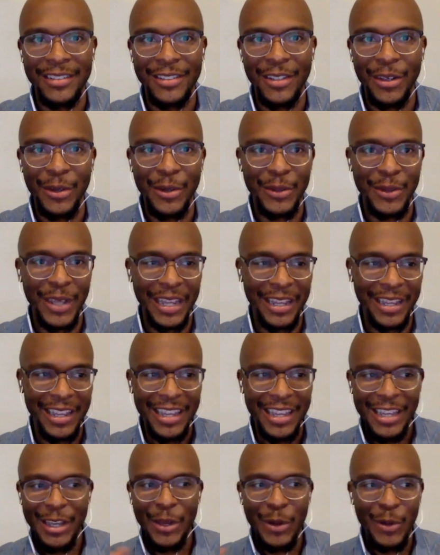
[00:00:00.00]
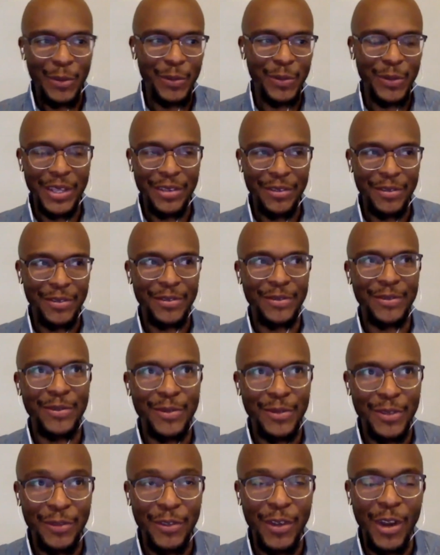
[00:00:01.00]
So
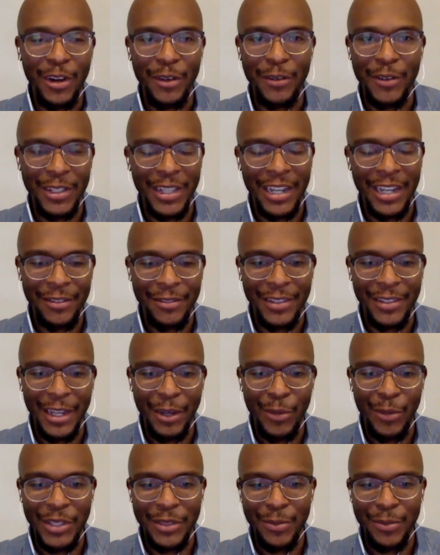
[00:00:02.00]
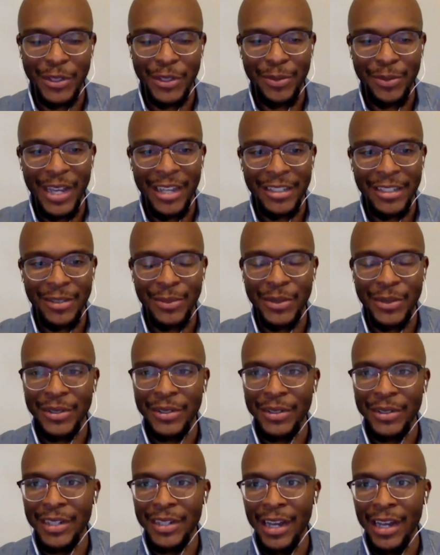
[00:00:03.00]
you've gone over a lot of what's
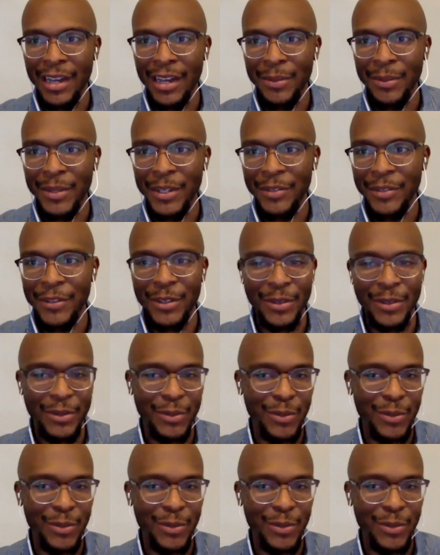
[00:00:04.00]
possible, and if you